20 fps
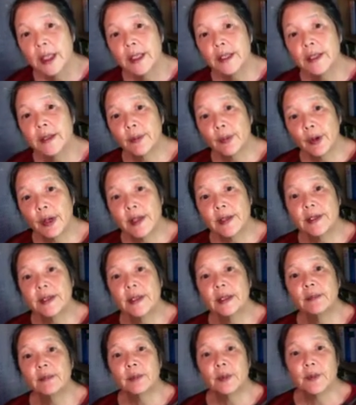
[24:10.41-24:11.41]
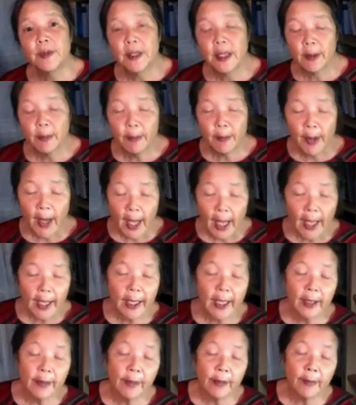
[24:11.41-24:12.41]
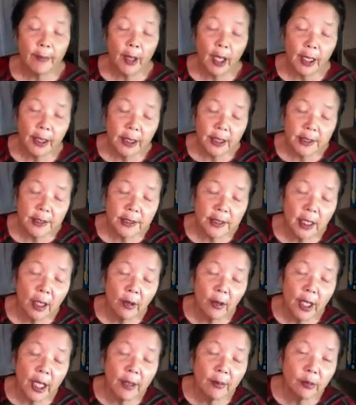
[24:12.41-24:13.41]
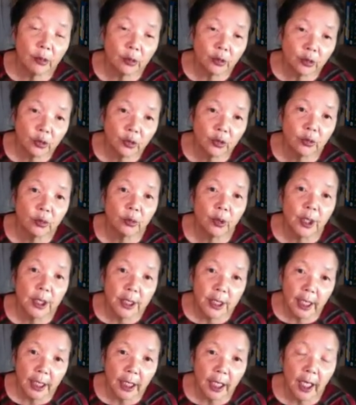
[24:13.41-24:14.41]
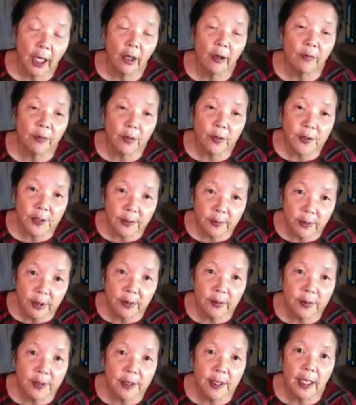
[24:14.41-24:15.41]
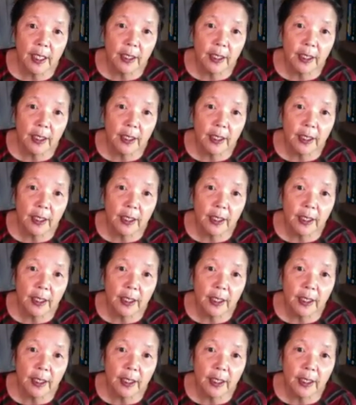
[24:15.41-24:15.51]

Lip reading: suppressed symptoms come back, and the body is now able to take care of those symptoms,